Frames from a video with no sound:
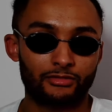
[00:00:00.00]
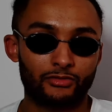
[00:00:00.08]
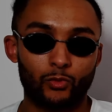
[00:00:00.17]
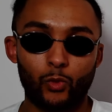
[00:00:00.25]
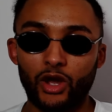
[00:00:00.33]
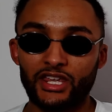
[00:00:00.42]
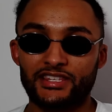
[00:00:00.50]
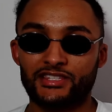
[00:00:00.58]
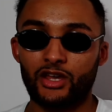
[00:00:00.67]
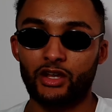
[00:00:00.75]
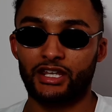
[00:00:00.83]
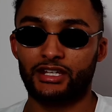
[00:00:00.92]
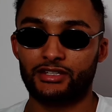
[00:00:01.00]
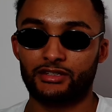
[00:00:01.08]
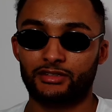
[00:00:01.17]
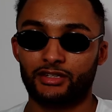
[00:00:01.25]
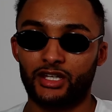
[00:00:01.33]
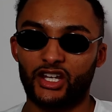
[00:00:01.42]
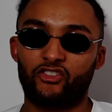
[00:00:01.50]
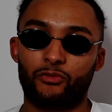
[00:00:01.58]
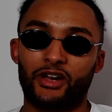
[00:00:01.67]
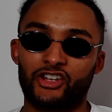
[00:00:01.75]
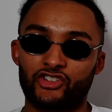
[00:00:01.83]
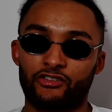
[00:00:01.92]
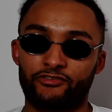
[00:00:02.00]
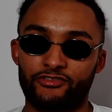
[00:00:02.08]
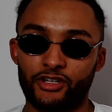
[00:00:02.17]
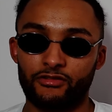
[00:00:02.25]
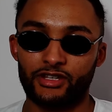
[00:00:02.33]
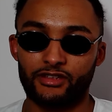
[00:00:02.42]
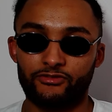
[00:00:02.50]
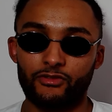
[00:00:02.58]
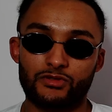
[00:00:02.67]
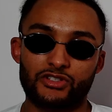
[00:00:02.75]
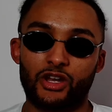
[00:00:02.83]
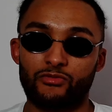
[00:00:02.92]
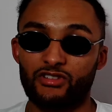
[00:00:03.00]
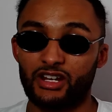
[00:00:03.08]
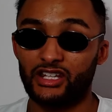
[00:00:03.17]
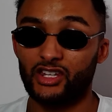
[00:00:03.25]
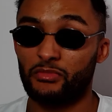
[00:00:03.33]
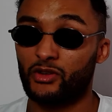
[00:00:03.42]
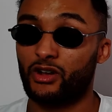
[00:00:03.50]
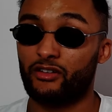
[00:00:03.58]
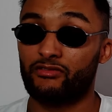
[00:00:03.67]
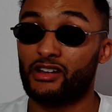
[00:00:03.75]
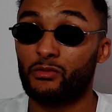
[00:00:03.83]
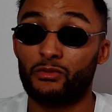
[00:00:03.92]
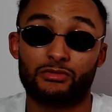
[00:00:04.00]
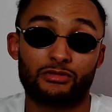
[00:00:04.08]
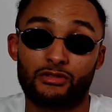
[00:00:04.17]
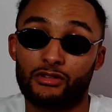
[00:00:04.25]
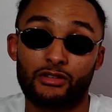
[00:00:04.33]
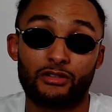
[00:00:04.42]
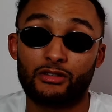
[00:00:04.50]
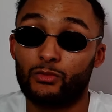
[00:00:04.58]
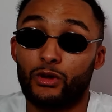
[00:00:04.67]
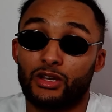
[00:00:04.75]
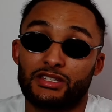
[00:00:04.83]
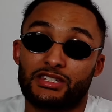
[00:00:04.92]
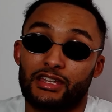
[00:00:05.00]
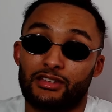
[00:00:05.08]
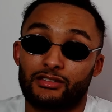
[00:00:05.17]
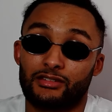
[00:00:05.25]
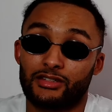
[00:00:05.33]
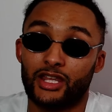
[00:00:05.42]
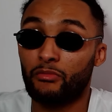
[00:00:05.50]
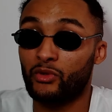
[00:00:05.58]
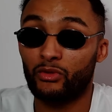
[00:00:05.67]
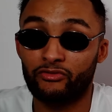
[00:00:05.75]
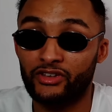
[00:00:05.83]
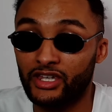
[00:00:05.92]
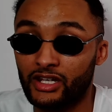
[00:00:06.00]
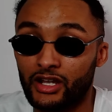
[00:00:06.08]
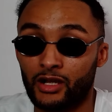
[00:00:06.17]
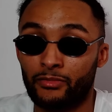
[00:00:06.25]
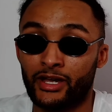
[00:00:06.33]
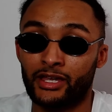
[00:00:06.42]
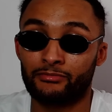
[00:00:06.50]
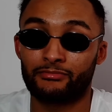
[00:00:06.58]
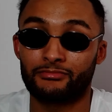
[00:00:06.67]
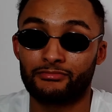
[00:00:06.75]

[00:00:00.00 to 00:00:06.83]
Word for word: What is solid to love about John Fury? Full stop. Really, to be quite frank, what is there? Tell me one thing you like about him.